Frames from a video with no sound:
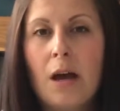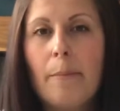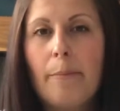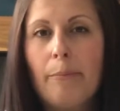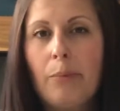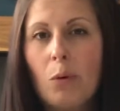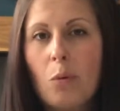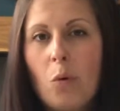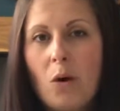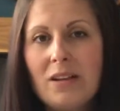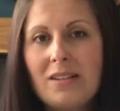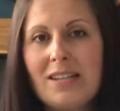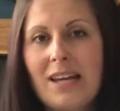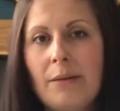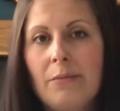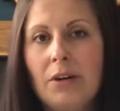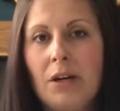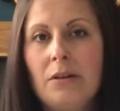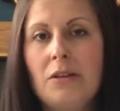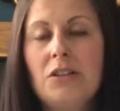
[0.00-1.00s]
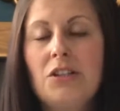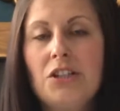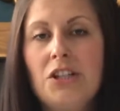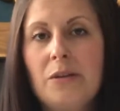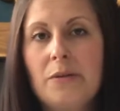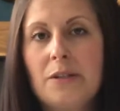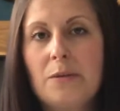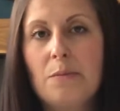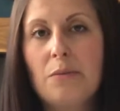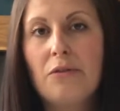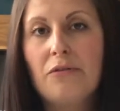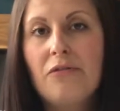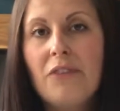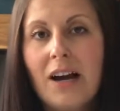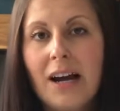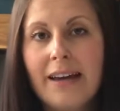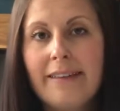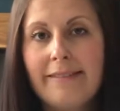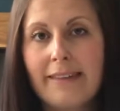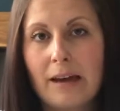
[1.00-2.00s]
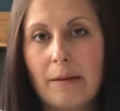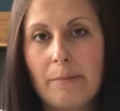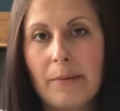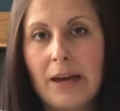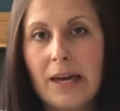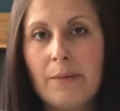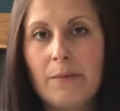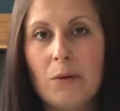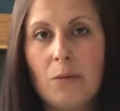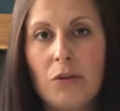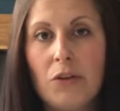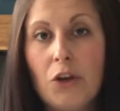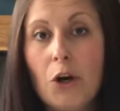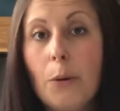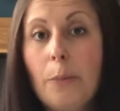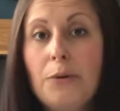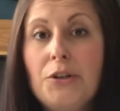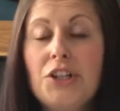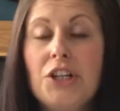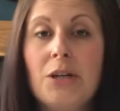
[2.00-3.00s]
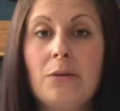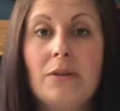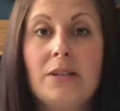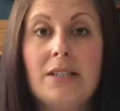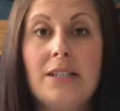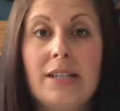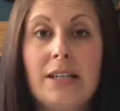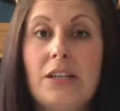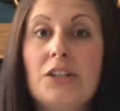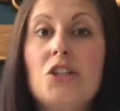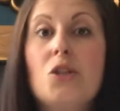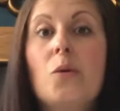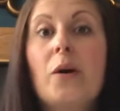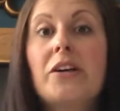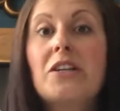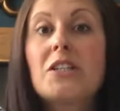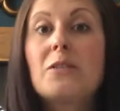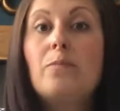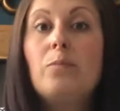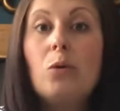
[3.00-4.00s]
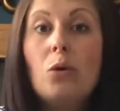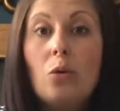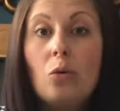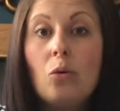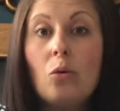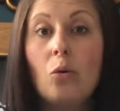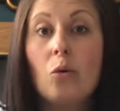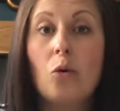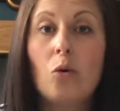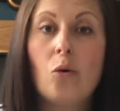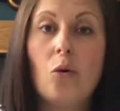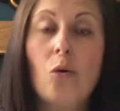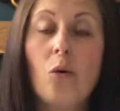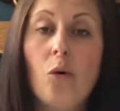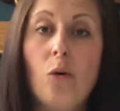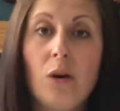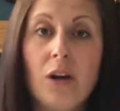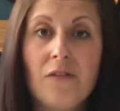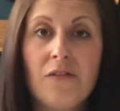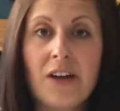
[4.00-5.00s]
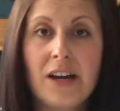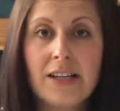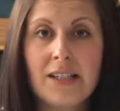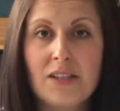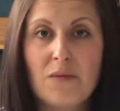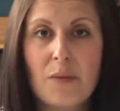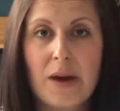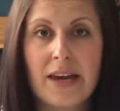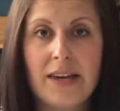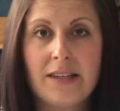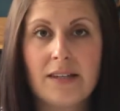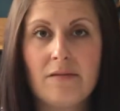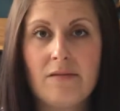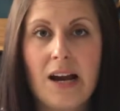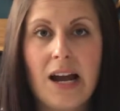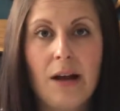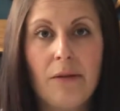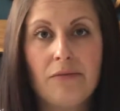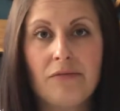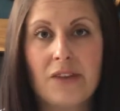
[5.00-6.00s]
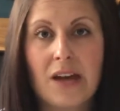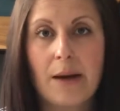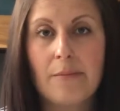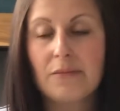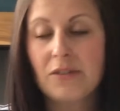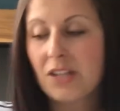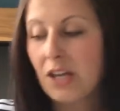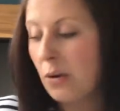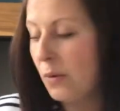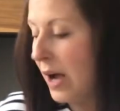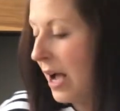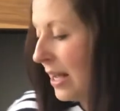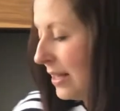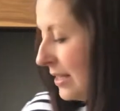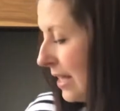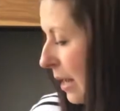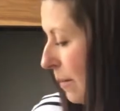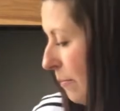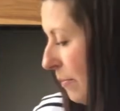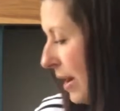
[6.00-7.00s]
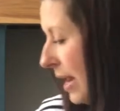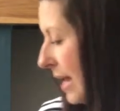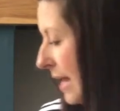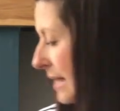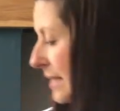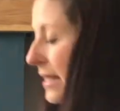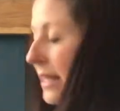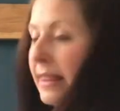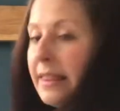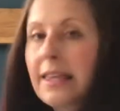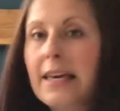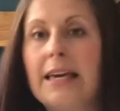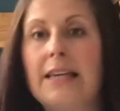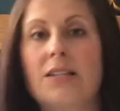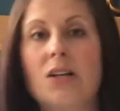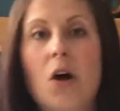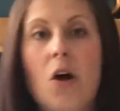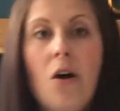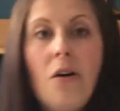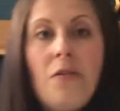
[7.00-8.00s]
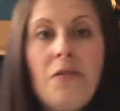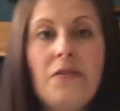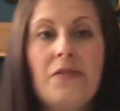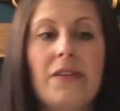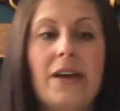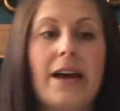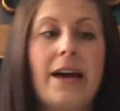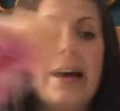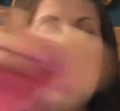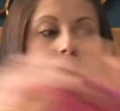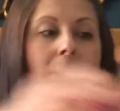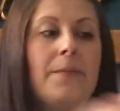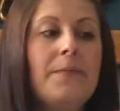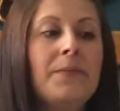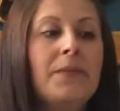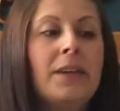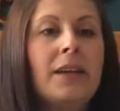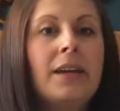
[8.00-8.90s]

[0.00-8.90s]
But what I'm going to do is provide that baby with the opportunity to explore all of that space around them. So as I'm placing things on there,